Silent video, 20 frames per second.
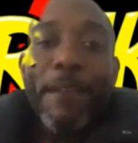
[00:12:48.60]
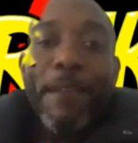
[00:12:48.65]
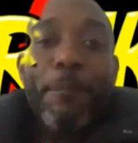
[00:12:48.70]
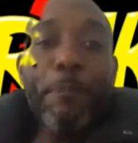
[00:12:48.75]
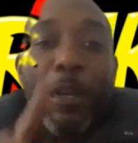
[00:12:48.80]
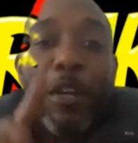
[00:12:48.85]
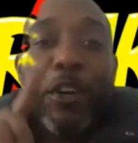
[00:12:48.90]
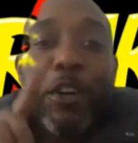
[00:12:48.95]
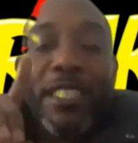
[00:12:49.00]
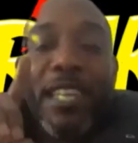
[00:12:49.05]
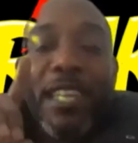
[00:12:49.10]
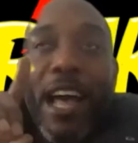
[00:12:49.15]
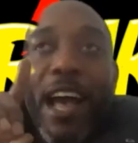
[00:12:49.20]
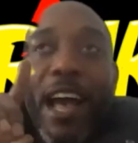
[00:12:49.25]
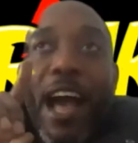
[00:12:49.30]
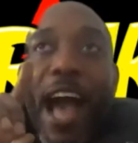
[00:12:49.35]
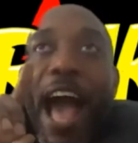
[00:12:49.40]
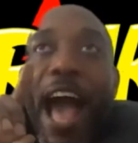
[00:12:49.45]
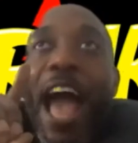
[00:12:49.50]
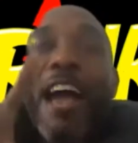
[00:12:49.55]
because
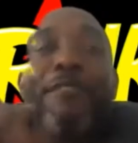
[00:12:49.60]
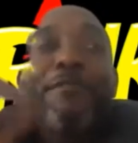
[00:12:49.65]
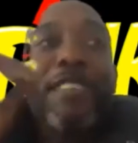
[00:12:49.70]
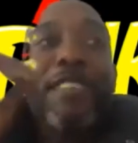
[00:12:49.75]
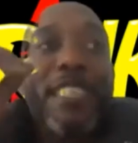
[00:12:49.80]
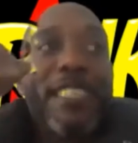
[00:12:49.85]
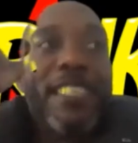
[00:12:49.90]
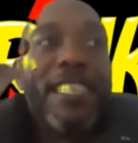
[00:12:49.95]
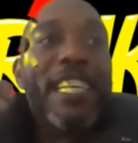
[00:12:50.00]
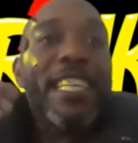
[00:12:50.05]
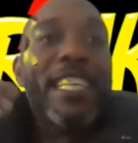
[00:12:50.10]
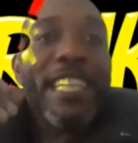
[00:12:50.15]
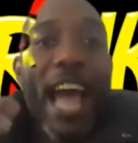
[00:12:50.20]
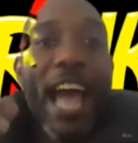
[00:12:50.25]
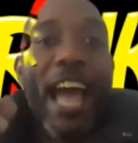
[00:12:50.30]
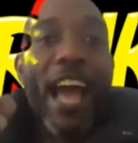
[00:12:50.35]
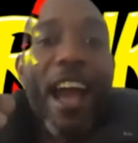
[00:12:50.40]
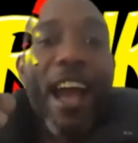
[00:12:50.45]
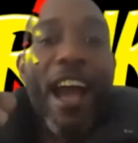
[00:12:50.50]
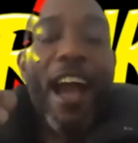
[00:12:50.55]
I have this thing
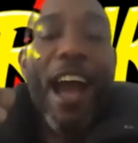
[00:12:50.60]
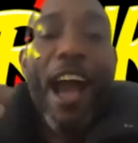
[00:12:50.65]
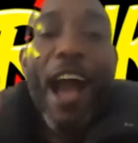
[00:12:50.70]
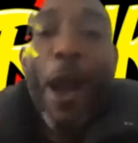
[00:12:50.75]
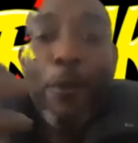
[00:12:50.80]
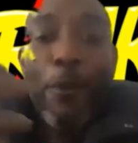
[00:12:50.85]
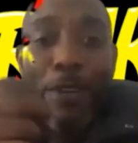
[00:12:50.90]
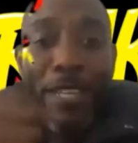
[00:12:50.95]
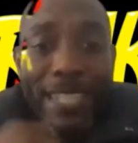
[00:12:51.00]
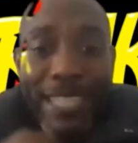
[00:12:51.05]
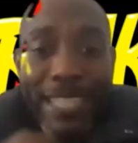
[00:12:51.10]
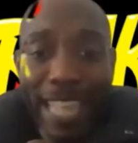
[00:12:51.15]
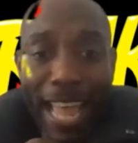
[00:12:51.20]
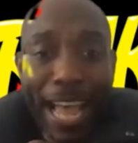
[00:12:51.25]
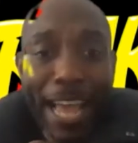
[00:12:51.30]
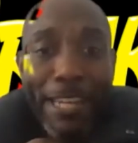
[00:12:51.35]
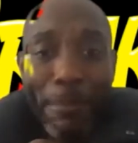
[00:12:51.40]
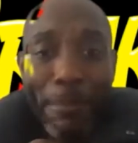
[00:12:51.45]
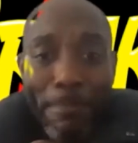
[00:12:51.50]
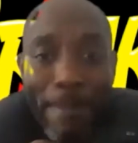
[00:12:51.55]
that I want to stay
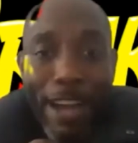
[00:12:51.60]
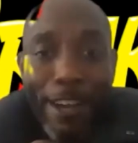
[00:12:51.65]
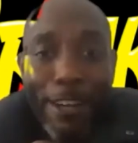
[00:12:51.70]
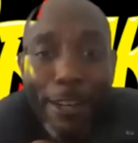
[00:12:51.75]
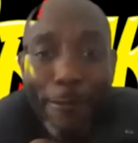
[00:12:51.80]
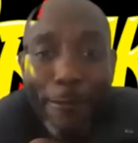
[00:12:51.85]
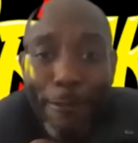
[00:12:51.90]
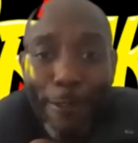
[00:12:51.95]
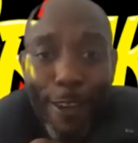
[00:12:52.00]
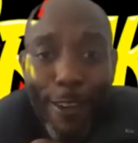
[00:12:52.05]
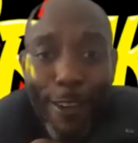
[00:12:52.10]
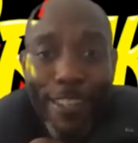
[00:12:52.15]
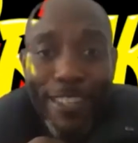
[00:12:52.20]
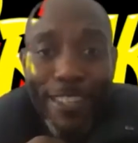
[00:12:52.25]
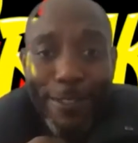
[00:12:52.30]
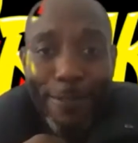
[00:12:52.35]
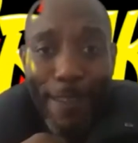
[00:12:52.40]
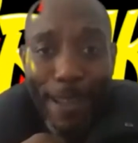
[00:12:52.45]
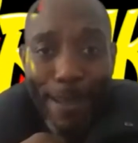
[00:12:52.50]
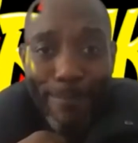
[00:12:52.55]
out of the mouth of the
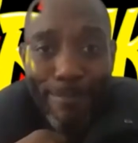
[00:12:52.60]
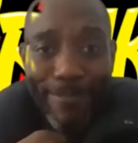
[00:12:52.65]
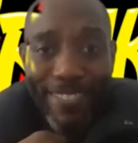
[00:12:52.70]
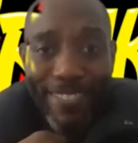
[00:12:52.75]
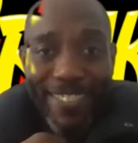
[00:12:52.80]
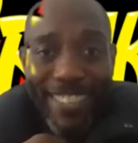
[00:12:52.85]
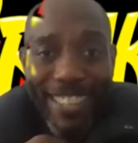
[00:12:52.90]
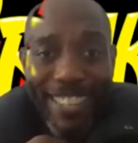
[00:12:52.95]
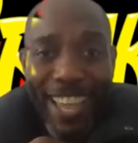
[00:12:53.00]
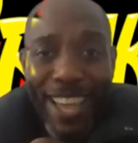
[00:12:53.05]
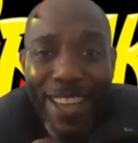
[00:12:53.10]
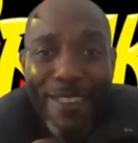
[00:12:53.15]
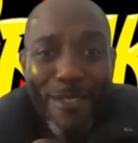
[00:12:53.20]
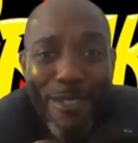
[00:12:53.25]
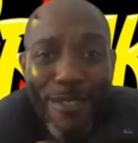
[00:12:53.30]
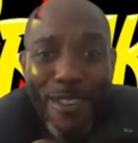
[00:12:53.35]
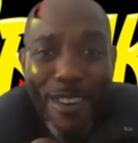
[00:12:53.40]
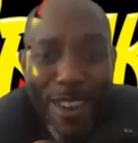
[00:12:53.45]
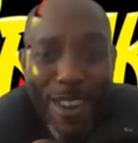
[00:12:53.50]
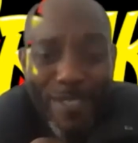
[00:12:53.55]
vloggers, fam. You get
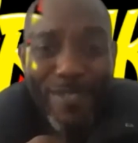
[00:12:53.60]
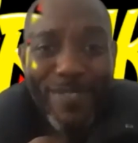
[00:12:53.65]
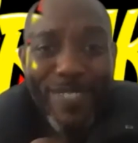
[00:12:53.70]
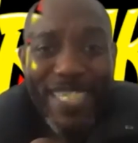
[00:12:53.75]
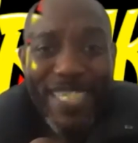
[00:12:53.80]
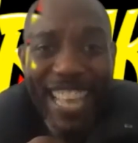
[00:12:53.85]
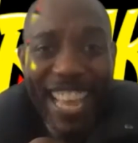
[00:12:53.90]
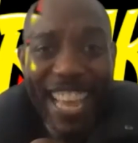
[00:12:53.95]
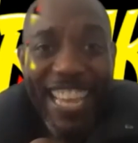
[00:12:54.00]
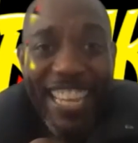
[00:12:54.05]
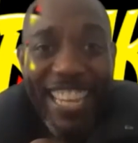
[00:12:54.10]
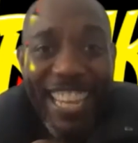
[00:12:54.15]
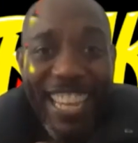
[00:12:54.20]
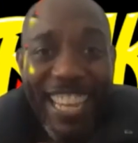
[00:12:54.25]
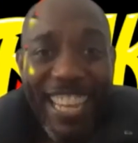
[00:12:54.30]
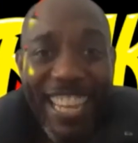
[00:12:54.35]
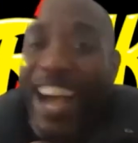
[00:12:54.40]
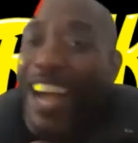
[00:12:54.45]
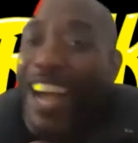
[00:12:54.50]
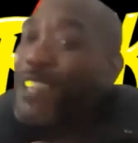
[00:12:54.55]
what I'm saying?
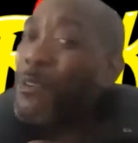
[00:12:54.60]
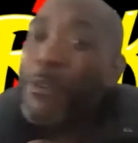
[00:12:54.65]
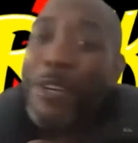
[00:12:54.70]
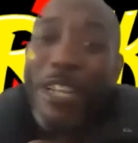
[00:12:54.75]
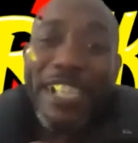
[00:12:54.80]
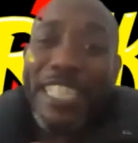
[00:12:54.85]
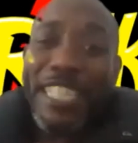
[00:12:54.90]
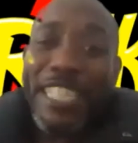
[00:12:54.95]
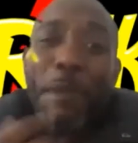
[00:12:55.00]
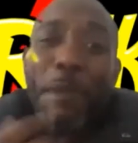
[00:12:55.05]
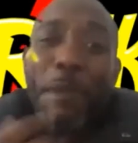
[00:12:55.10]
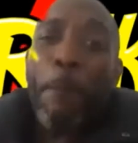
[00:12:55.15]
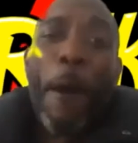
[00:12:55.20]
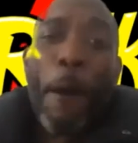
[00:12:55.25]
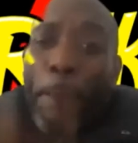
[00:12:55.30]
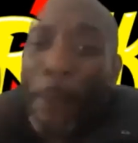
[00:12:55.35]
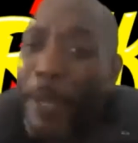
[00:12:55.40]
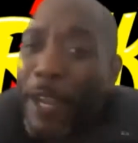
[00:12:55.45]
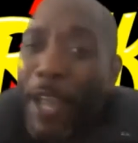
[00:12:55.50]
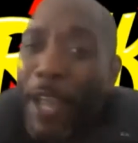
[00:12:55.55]
I don't want to see me
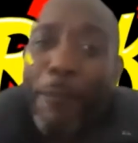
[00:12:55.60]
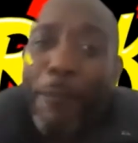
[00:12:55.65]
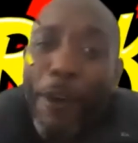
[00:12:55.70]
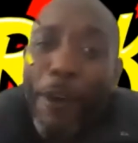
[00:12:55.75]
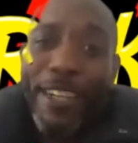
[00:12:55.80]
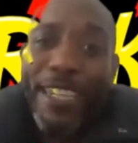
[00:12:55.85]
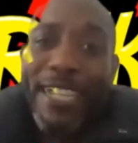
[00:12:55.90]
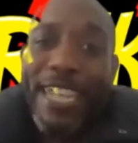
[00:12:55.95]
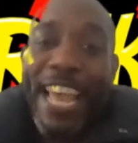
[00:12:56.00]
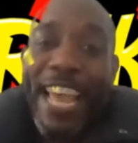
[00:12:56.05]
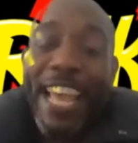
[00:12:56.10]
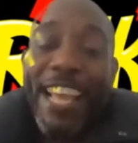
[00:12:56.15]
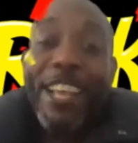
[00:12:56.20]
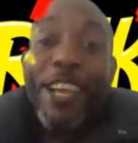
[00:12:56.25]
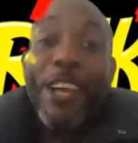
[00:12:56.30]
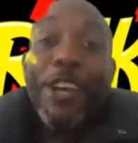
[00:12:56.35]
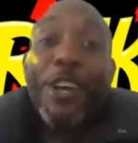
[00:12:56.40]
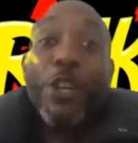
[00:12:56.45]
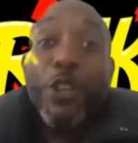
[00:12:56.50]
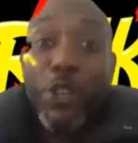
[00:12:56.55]
popping up on there.
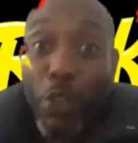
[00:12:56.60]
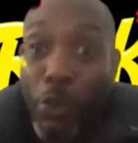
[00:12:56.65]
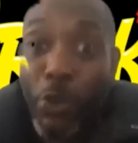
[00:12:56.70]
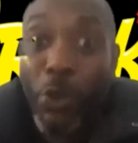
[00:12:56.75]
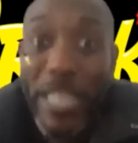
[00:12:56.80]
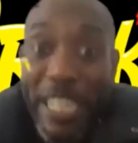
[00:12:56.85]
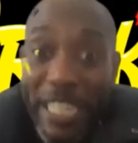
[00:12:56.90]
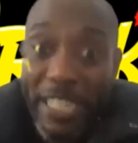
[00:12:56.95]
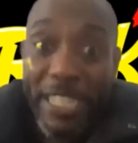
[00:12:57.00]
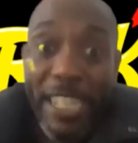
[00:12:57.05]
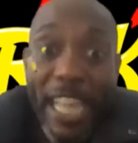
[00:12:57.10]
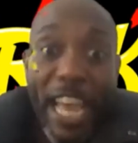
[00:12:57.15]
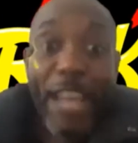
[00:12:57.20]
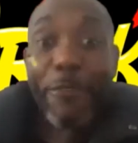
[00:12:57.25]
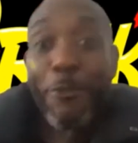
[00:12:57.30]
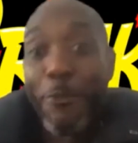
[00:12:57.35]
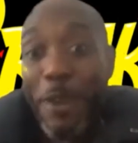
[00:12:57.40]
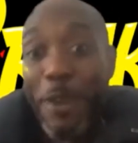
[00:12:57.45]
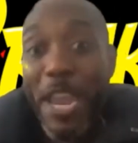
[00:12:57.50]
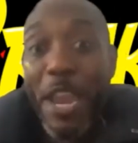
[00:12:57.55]
Seani said,
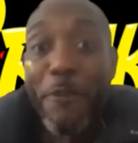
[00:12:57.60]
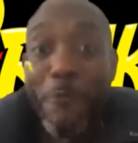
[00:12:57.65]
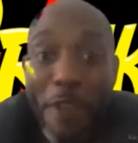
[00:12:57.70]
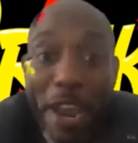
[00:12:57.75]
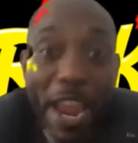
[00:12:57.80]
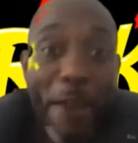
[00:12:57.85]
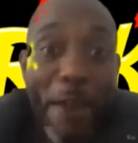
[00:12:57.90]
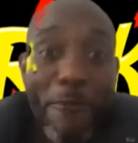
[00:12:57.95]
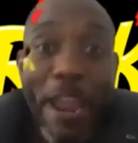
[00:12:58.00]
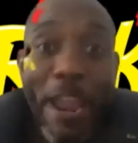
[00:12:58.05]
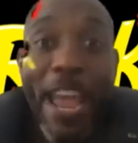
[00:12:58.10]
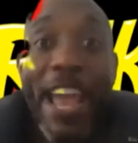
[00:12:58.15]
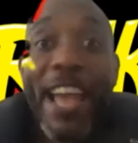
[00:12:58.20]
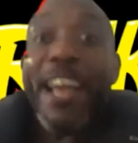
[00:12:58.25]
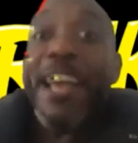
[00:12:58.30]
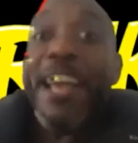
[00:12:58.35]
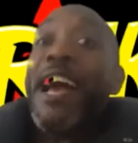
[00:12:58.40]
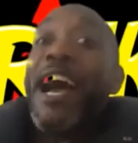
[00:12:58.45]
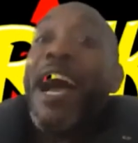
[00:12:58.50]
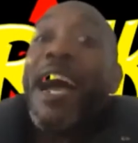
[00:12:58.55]
rare, rare, rare.
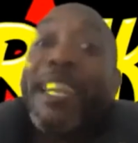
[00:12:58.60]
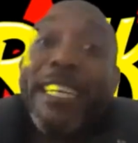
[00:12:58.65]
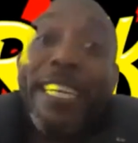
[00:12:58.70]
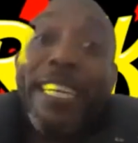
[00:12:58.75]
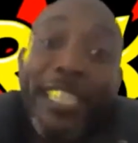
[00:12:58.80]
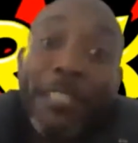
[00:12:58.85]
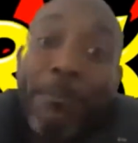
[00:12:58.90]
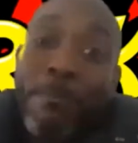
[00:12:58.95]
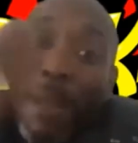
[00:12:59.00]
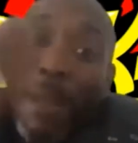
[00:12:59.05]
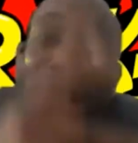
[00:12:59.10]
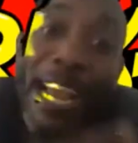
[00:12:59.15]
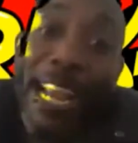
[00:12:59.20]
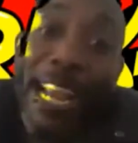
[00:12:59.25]
And this man, I